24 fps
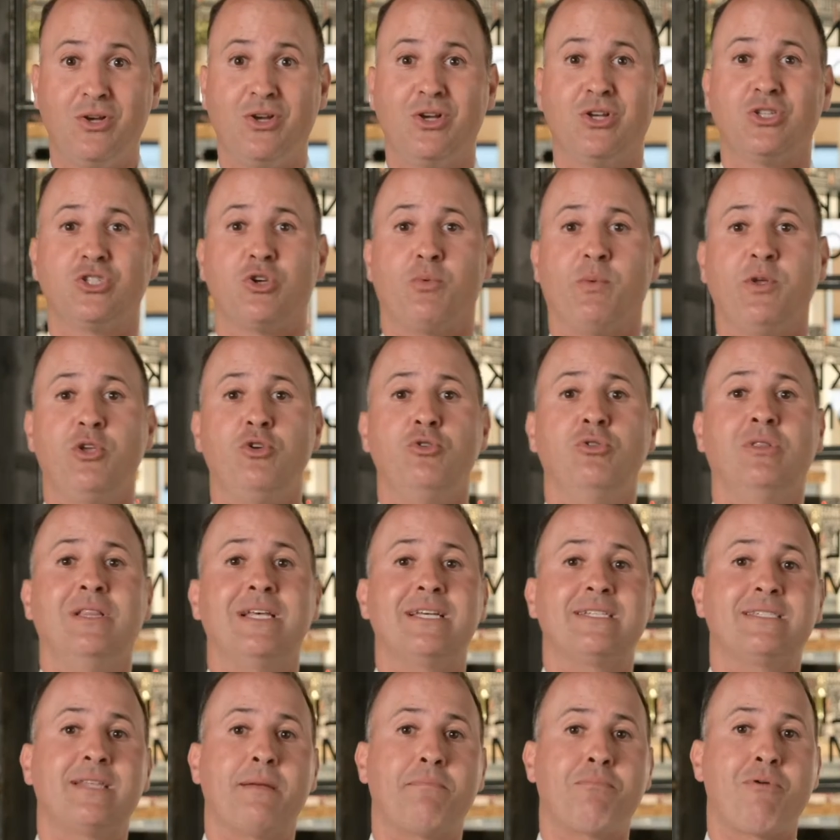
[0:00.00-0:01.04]
So when you
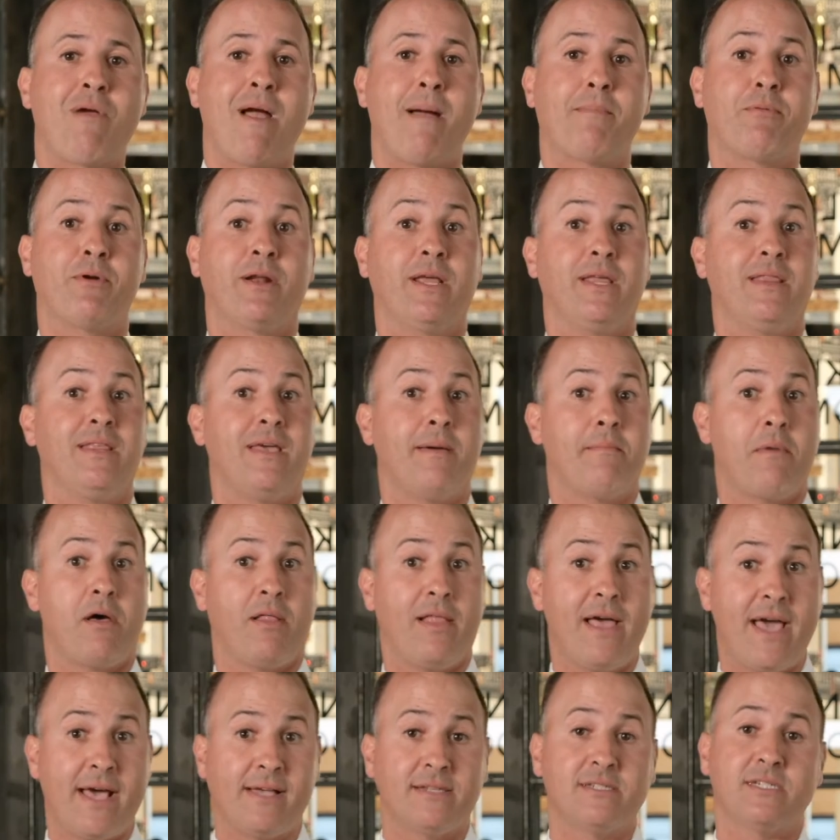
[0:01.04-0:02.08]
list a property in the
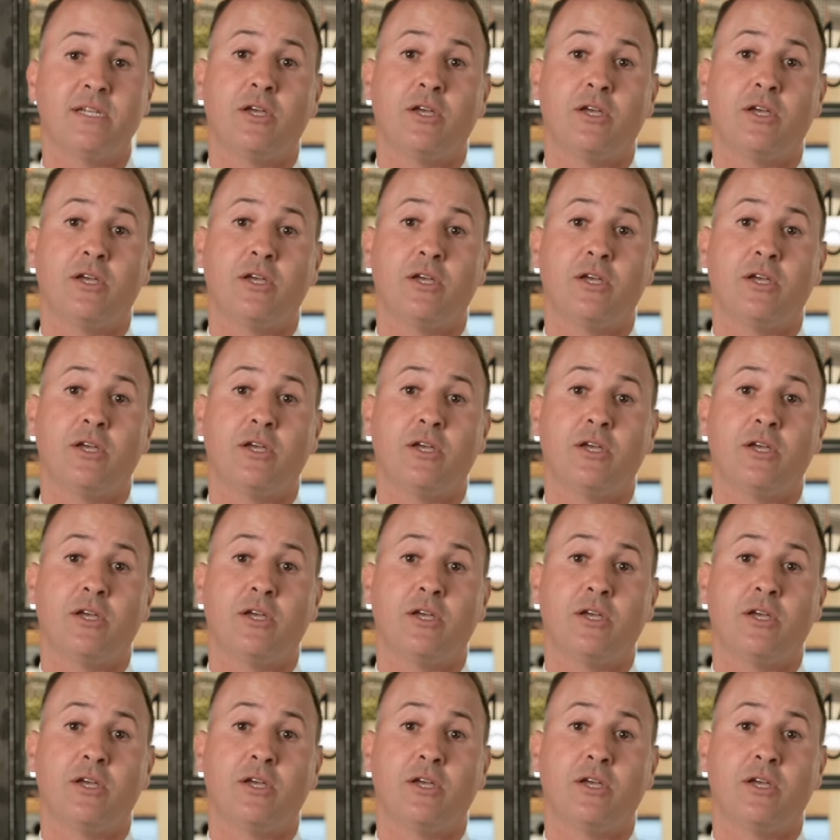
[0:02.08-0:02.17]
MLS,